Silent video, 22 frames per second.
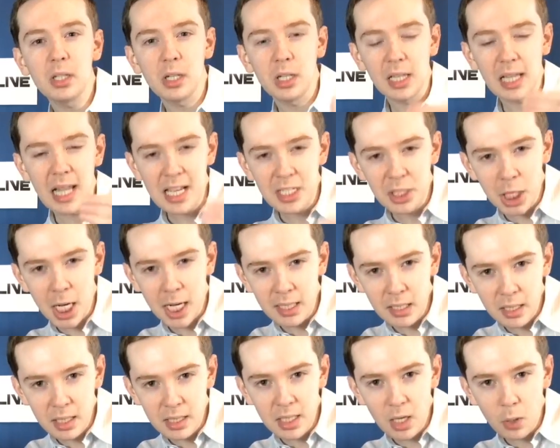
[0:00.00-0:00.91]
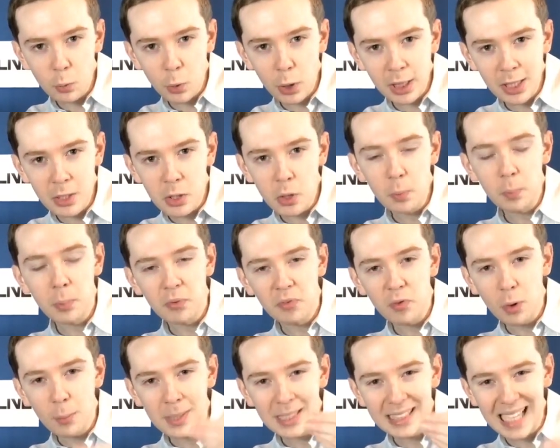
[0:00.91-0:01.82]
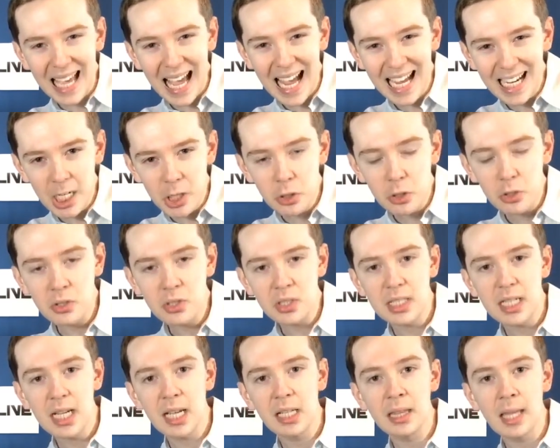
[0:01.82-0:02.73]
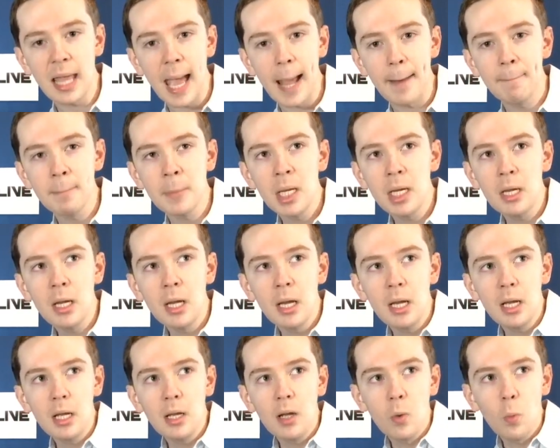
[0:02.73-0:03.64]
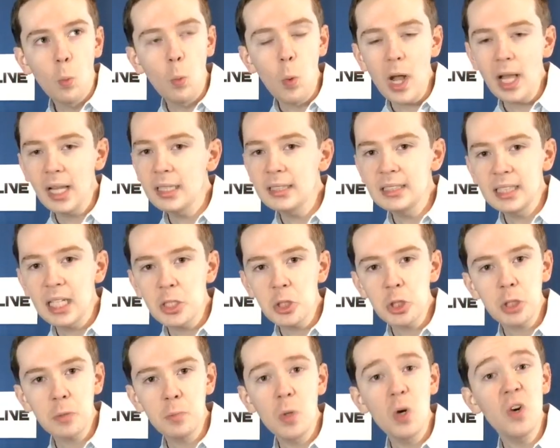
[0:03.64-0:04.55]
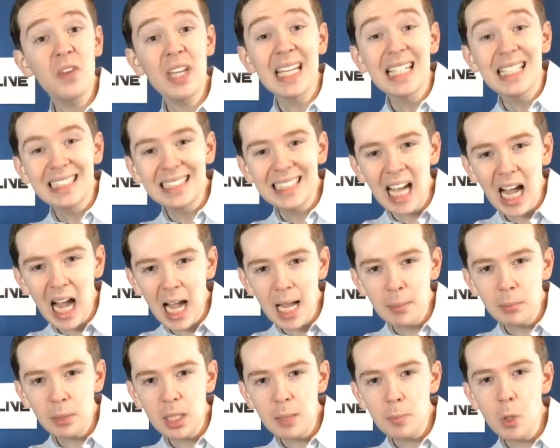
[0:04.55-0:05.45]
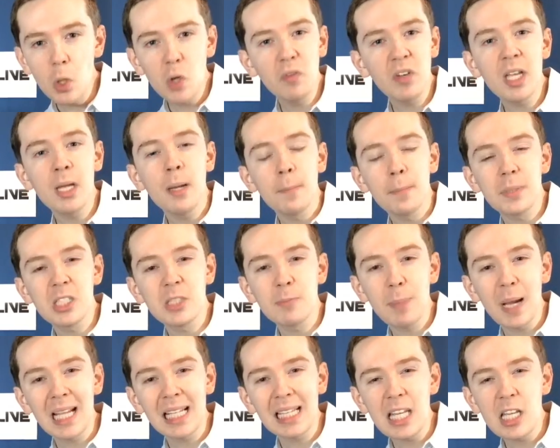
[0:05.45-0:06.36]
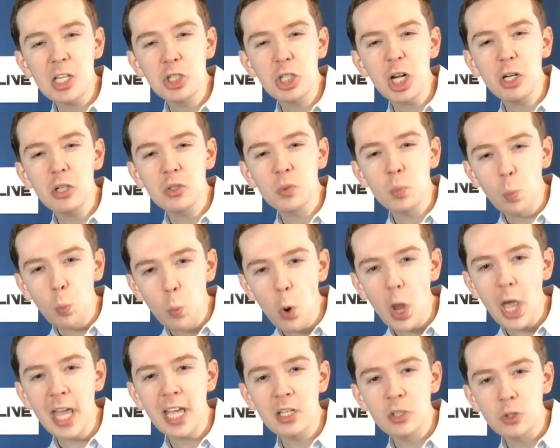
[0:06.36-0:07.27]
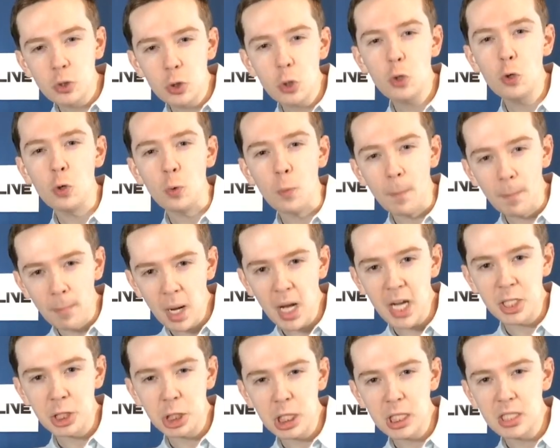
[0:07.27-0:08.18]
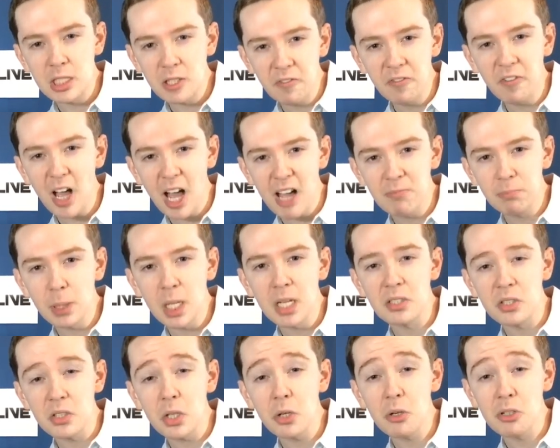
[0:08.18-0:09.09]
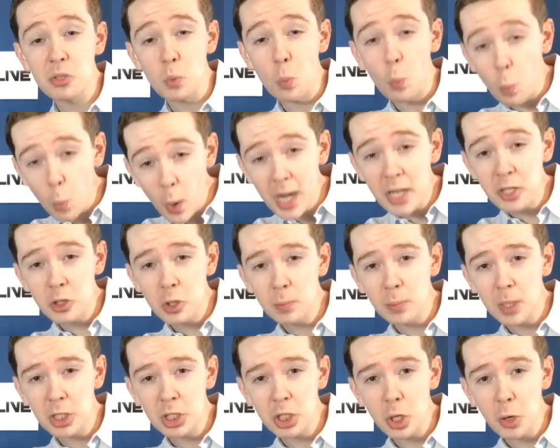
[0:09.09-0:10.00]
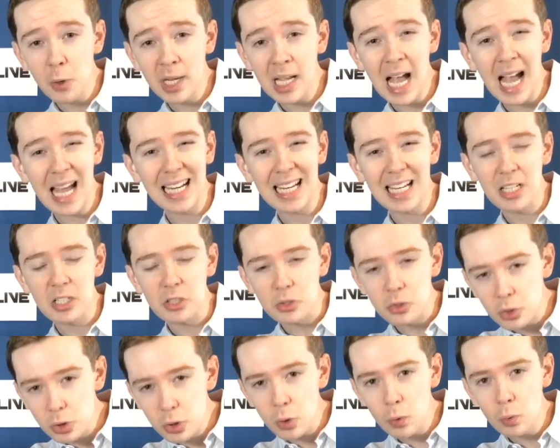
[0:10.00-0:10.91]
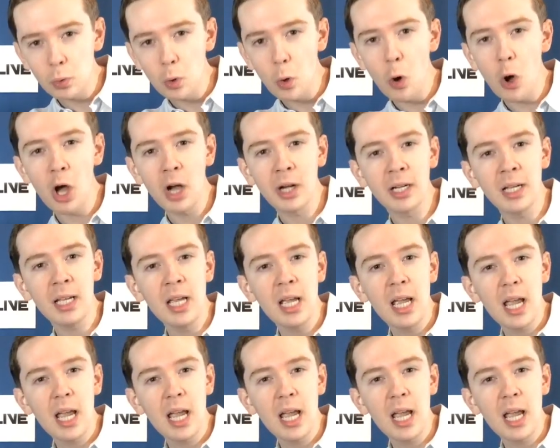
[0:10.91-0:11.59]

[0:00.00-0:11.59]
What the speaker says: They're going to latch onto the Delroy Lindo performance. I understand that. Well-intentioned movie, timely movie, but Spike Lee juggles way too much into 5 Bloods. There is way too much going on. It is too long.